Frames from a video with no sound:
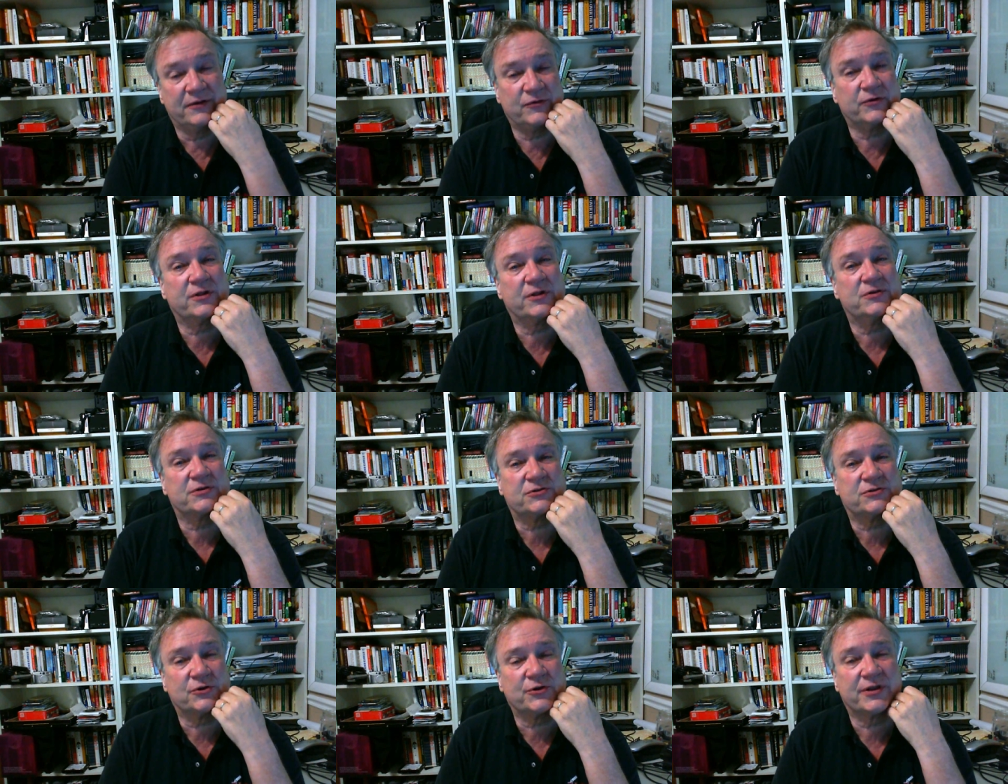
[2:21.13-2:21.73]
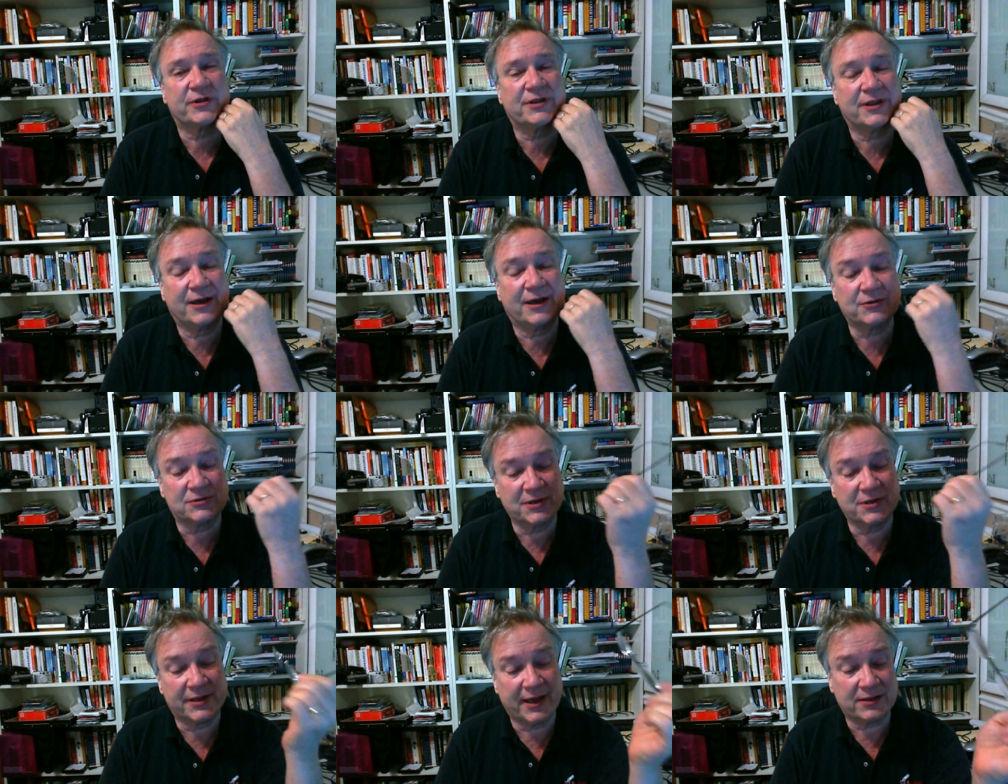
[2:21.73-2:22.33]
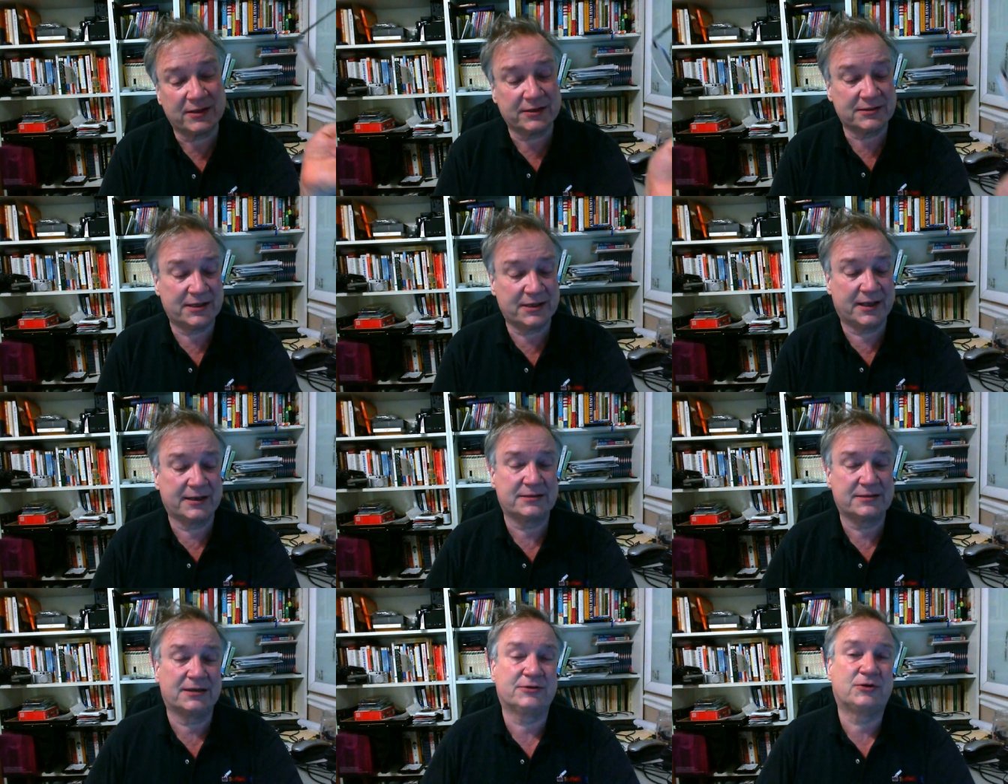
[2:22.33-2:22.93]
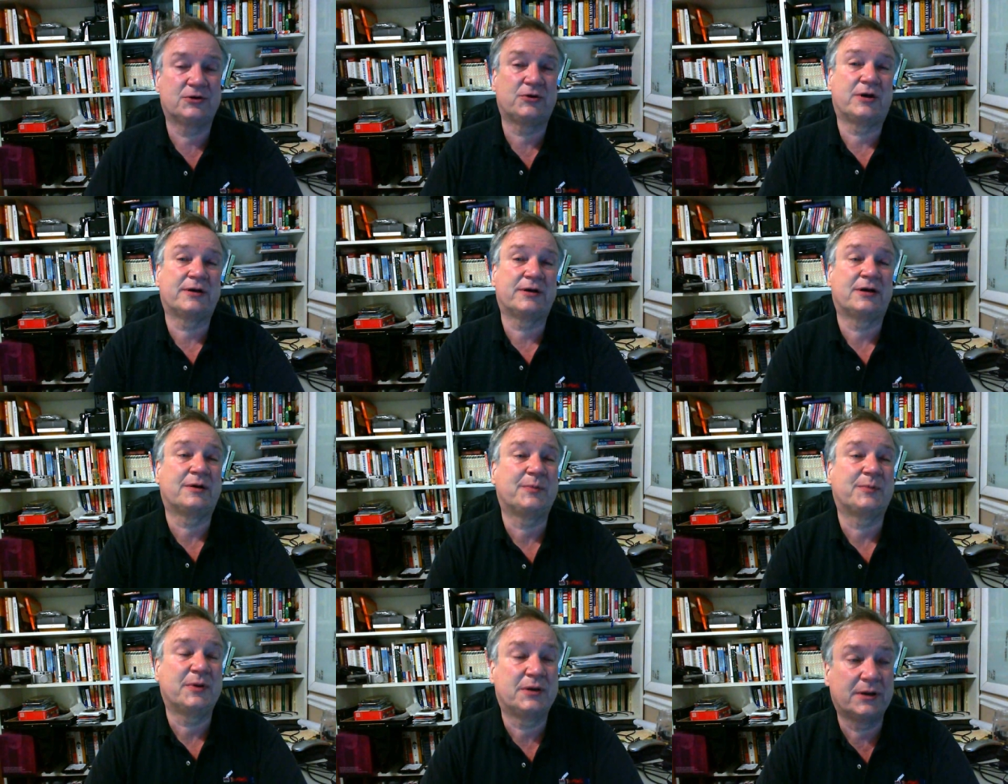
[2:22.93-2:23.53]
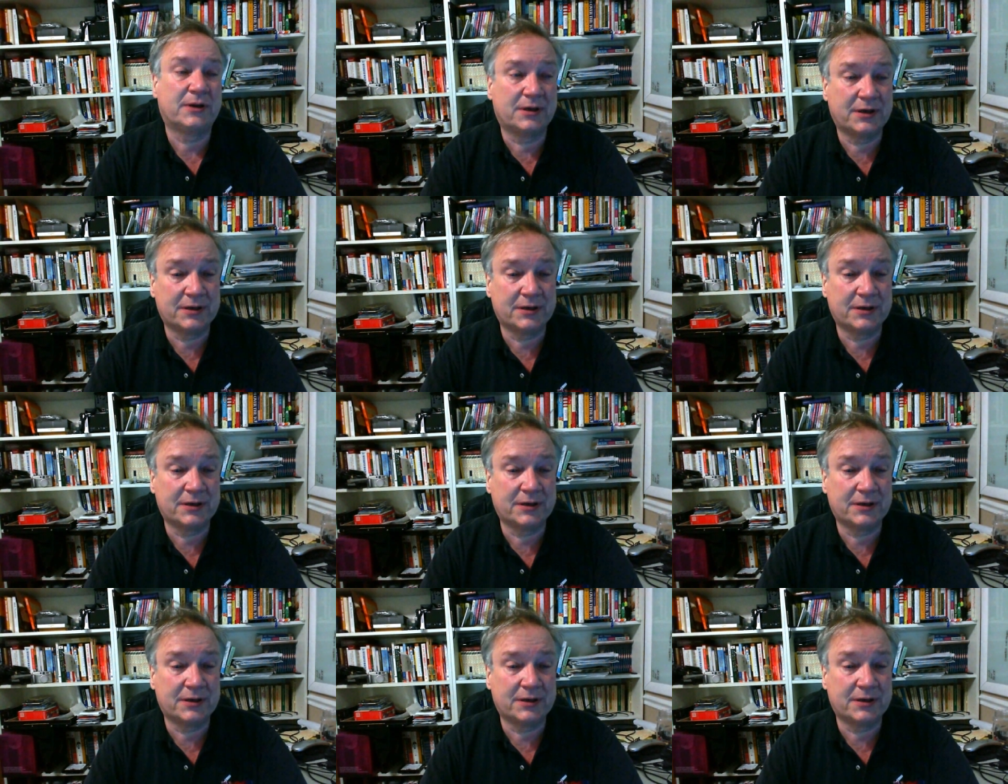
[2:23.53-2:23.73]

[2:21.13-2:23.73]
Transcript: one of those 30,000 gallon tanks had gone up,